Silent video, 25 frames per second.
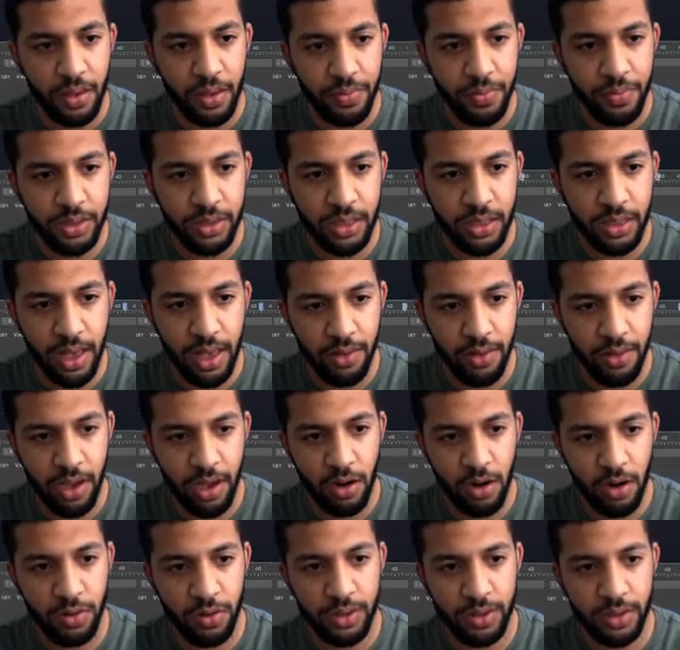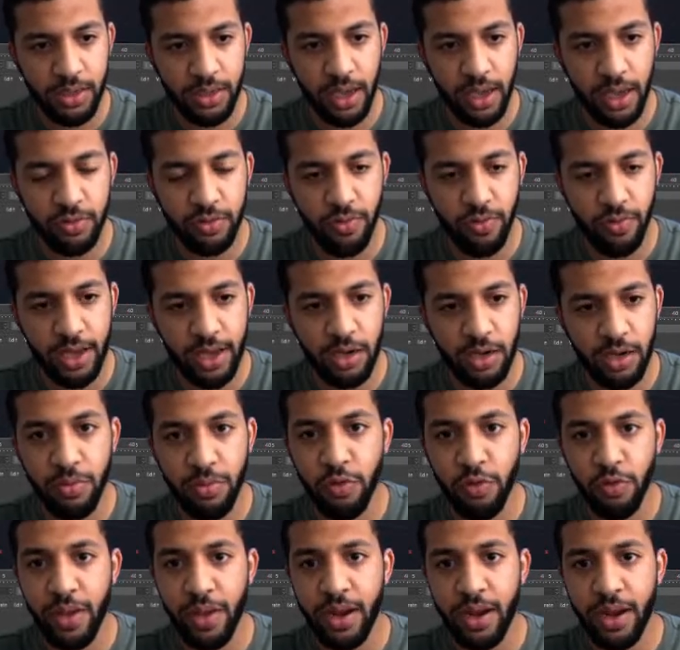You see that? We got all this nice random
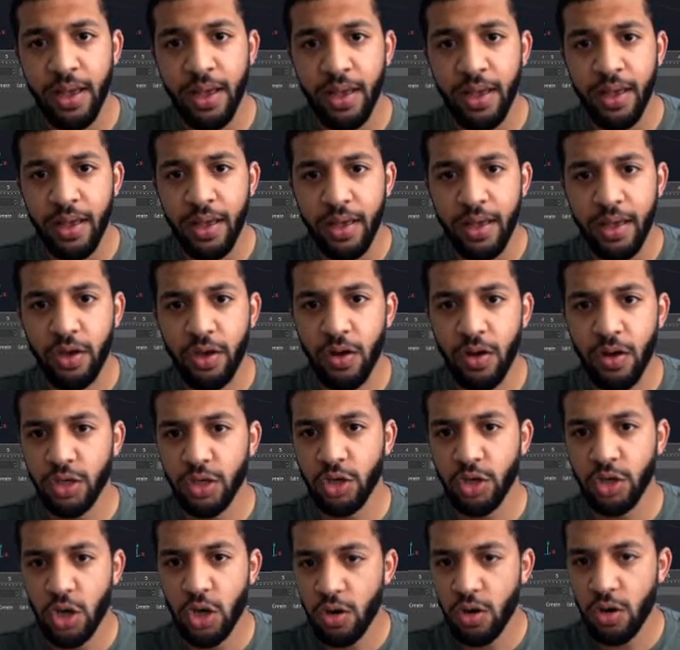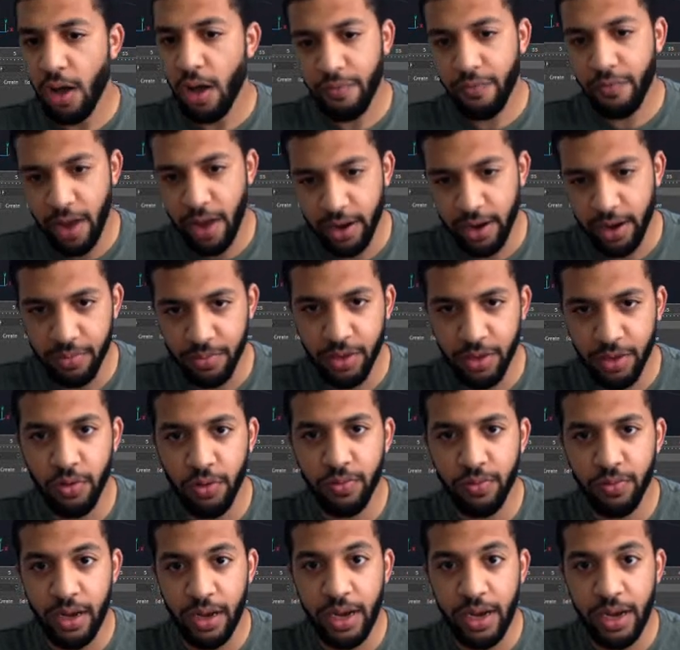movement. You can also turn off random. You
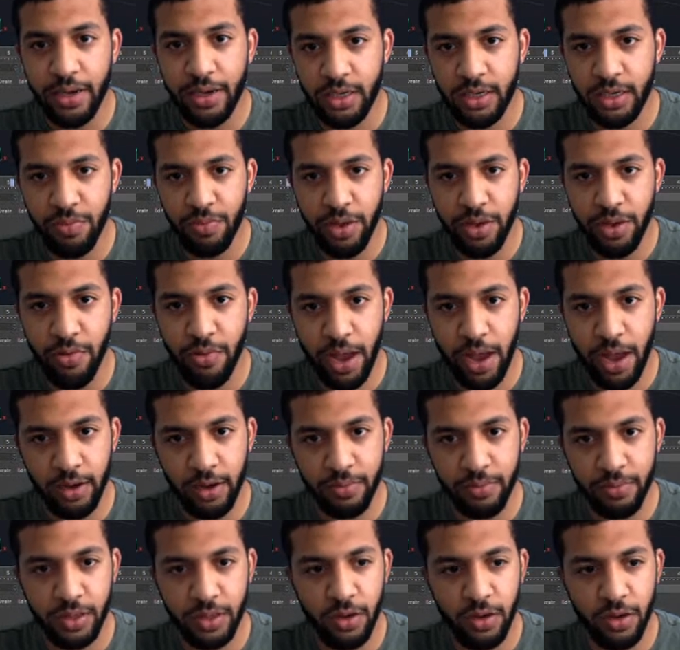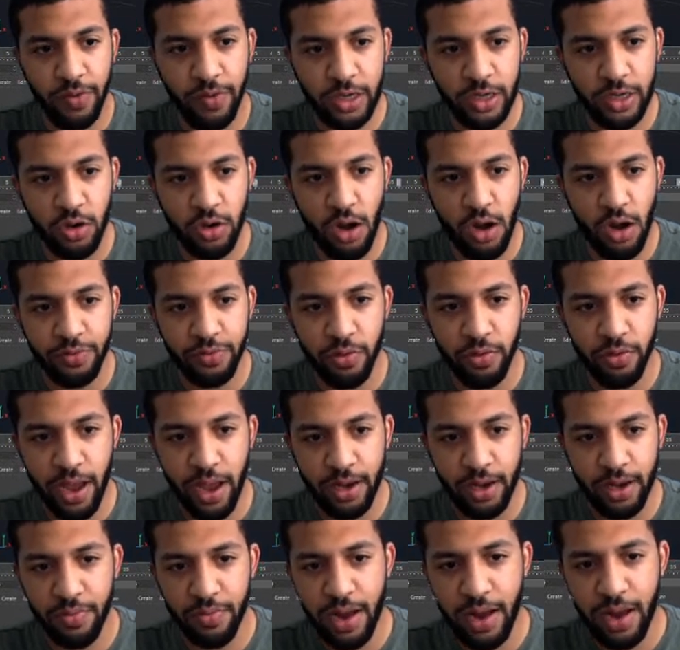don't need it to be random. So if I turn off the
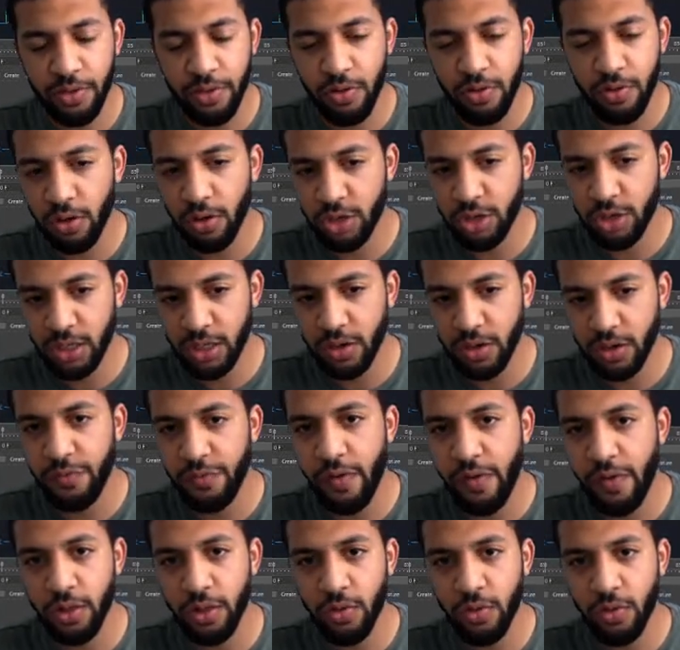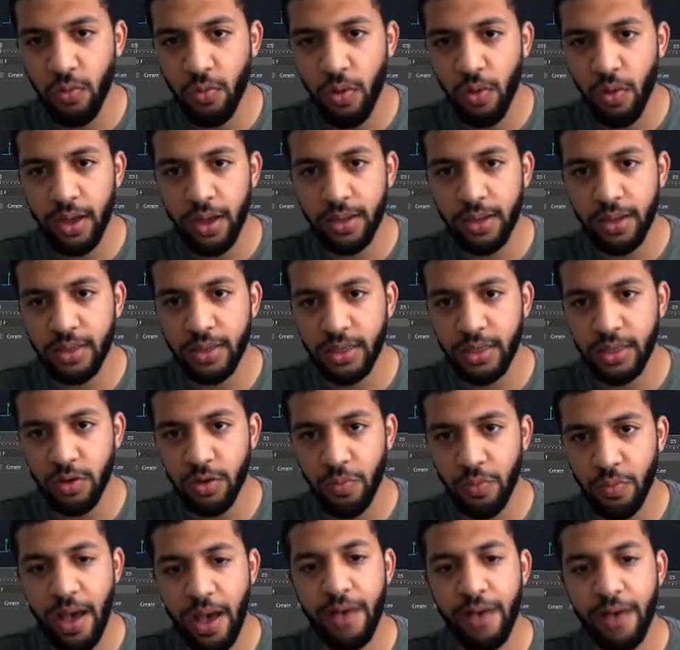random, now they're all just going to follow one single
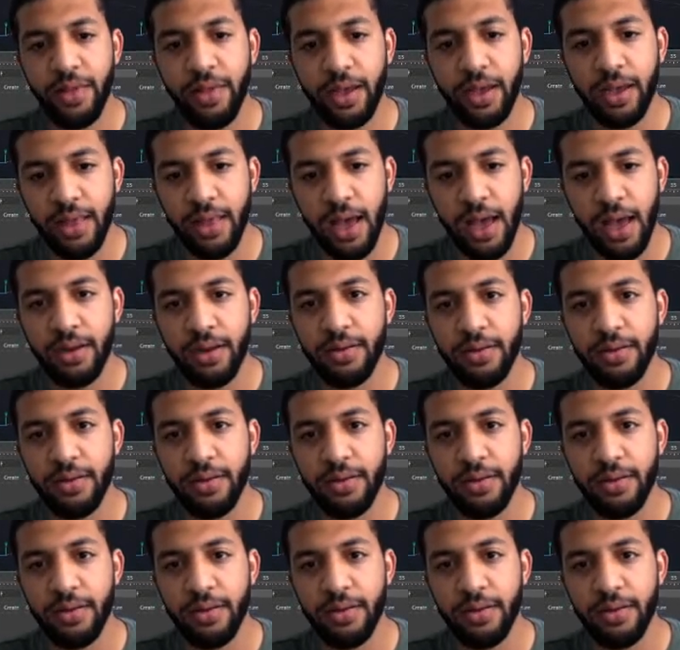path like that.